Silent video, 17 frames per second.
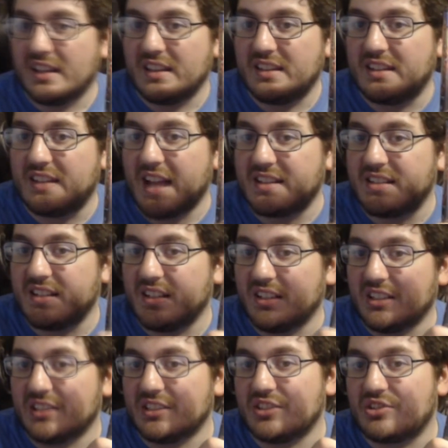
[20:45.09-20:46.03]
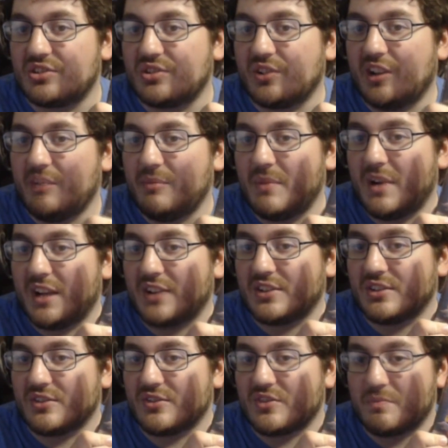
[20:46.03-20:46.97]
Godzilla Destroy All
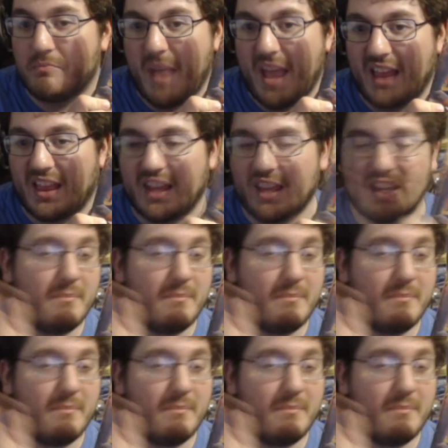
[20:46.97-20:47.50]
Monsters Melee.